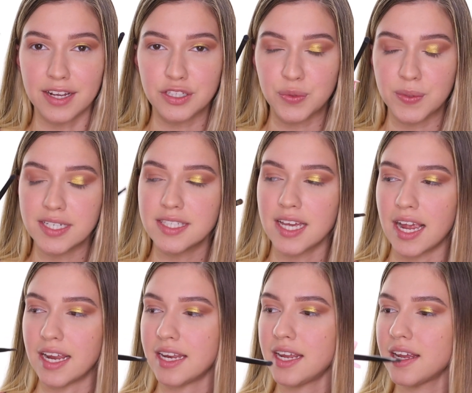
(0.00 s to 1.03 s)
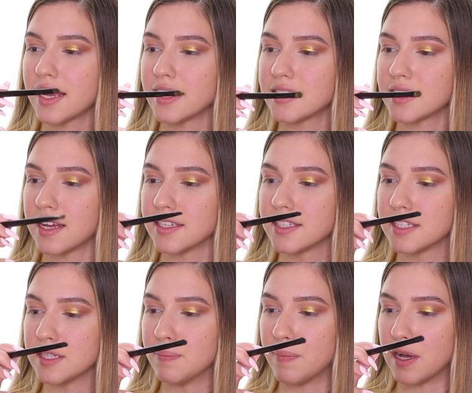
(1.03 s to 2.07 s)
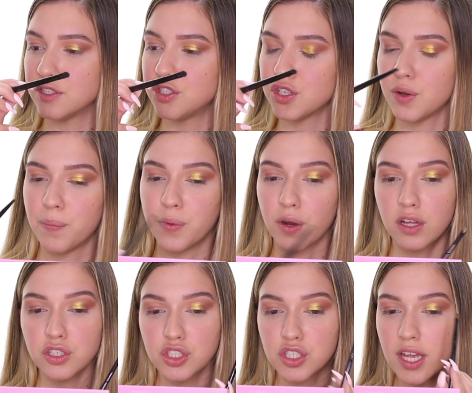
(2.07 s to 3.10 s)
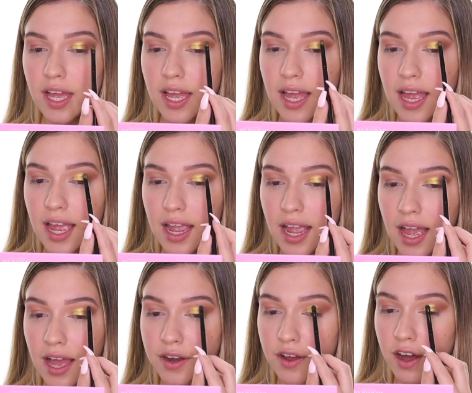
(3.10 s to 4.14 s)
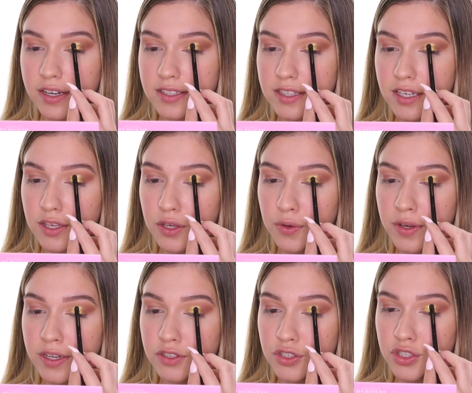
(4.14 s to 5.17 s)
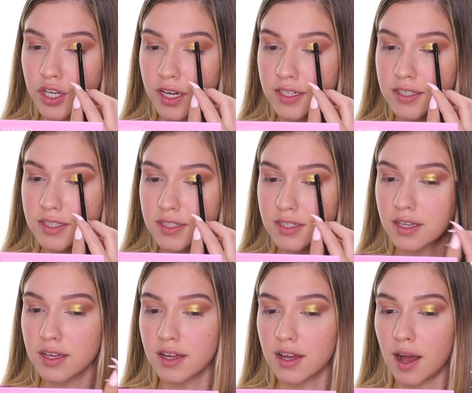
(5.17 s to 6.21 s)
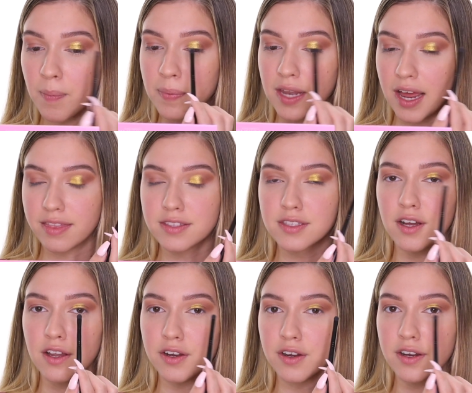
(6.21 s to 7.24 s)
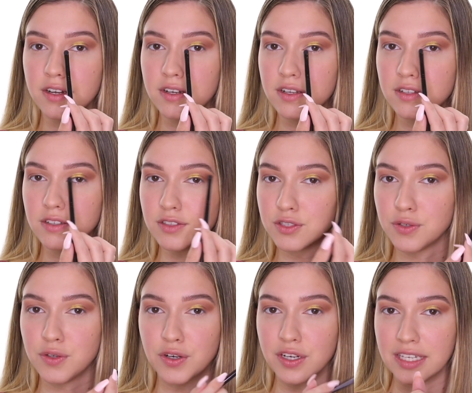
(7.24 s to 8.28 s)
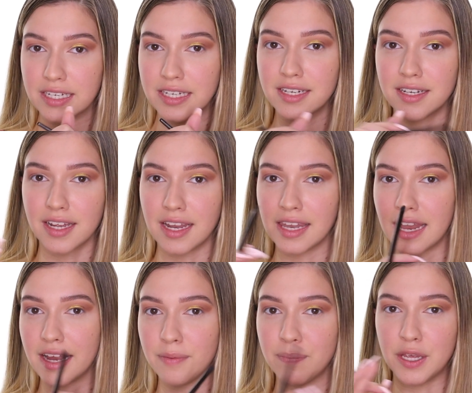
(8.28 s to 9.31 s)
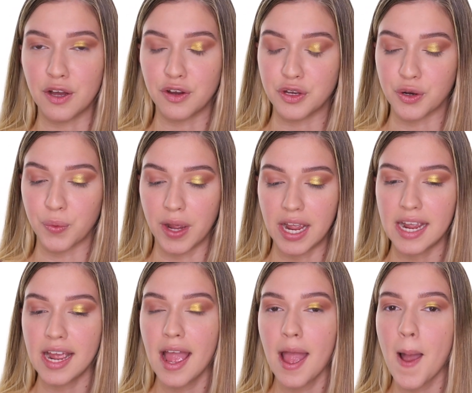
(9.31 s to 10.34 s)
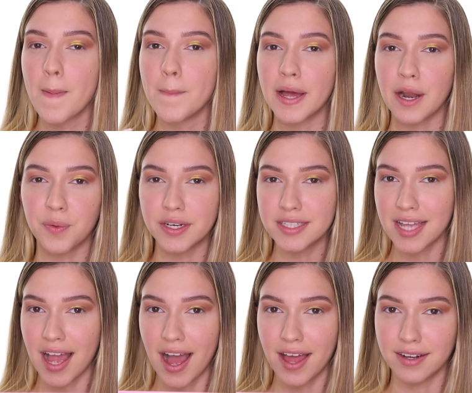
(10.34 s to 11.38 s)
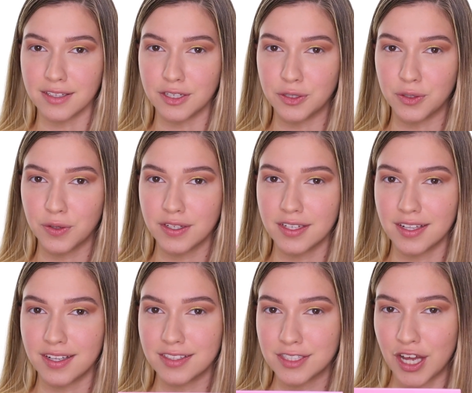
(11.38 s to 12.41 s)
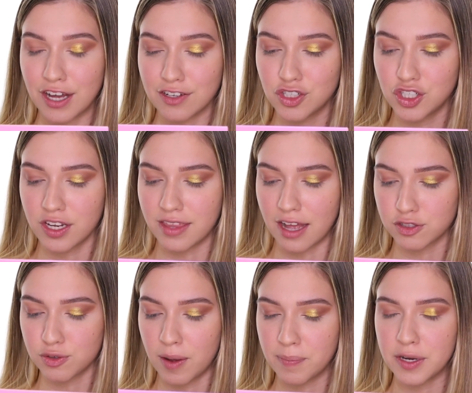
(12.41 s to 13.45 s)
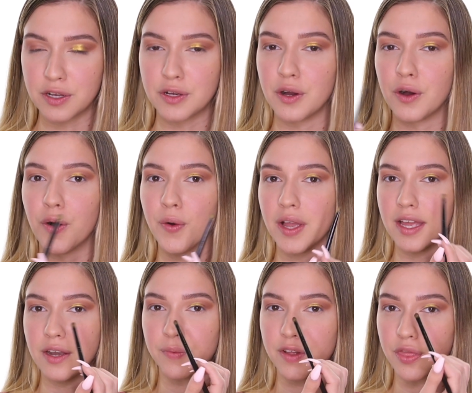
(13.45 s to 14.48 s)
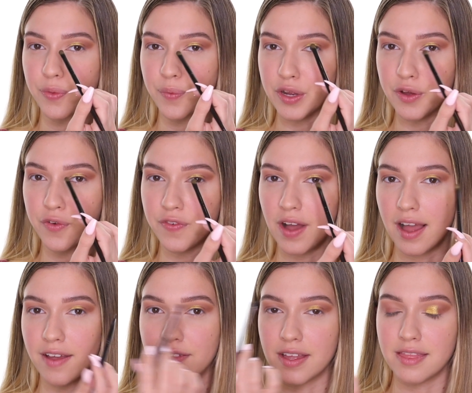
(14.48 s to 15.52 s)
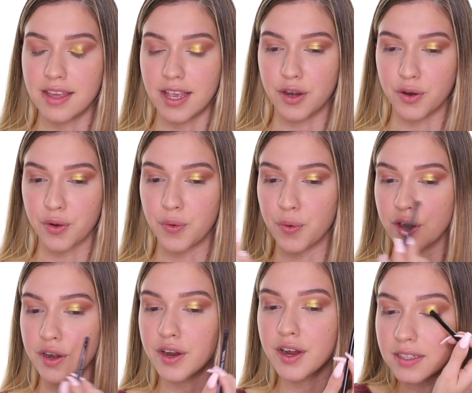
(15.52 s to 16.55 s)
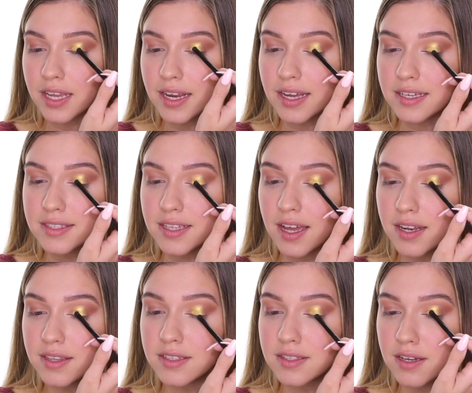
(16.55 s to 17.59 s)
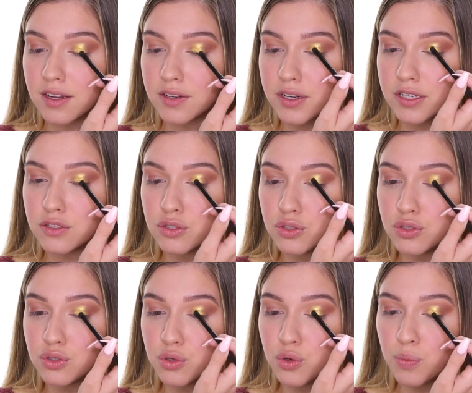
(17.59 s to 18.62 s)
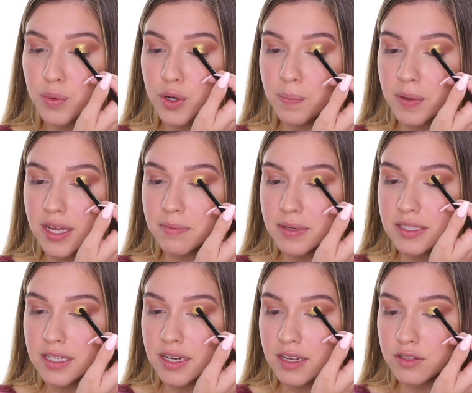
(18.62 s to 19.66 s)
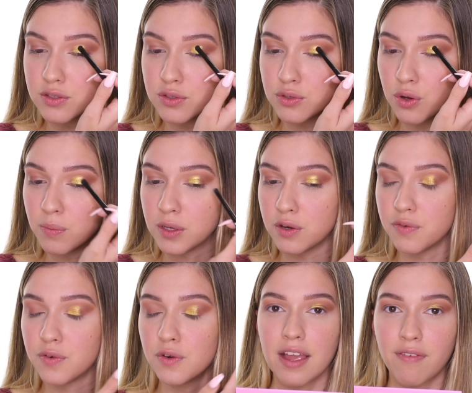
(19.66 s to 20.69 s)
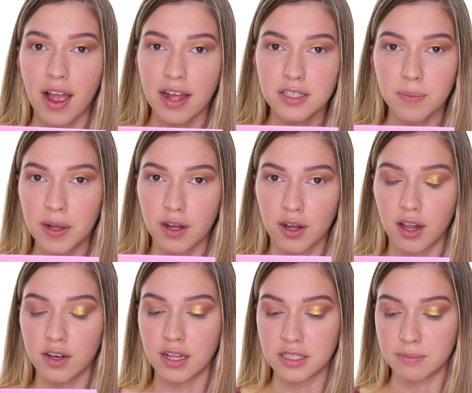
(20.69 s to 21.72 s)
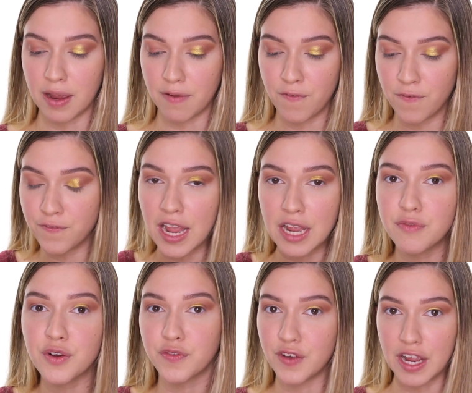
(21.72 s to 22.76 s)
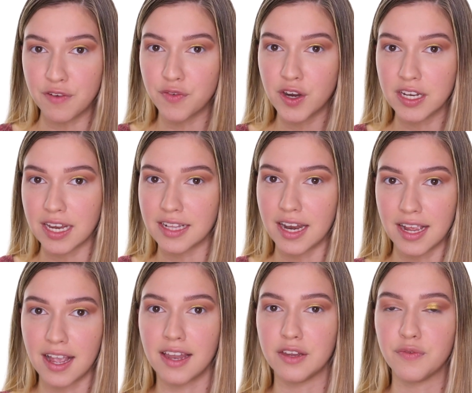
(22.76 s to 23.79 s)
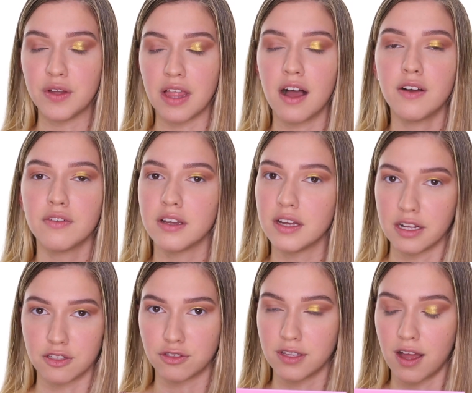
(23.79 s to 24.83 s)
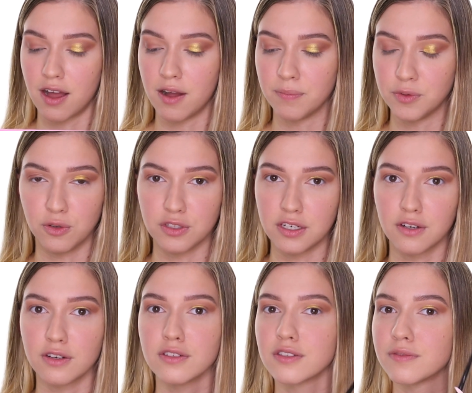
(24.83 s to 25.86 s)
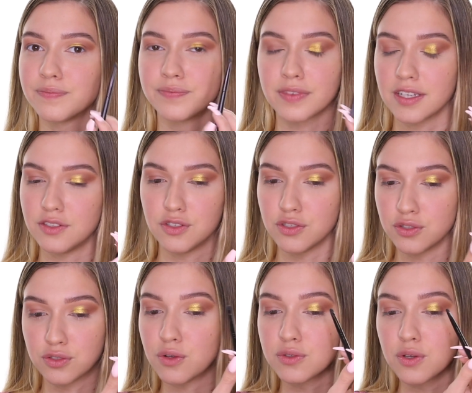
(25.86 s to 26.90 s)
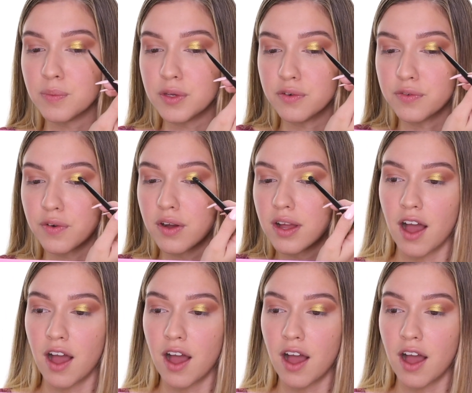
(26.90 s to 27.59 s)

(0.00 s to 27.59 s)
It's really tiny. It's a smudge brush, and honestly you can just apply this color to your lid and like be on your way, but I wanted to add a little touch. That's why I'm gonna go in with 305 in the inner corner. Like I said, this color is super pigmented. It's so beautiful. If I had to pick a color that's my favorite, like that I can't live without, it's Golden Girls. It's just so beautiful.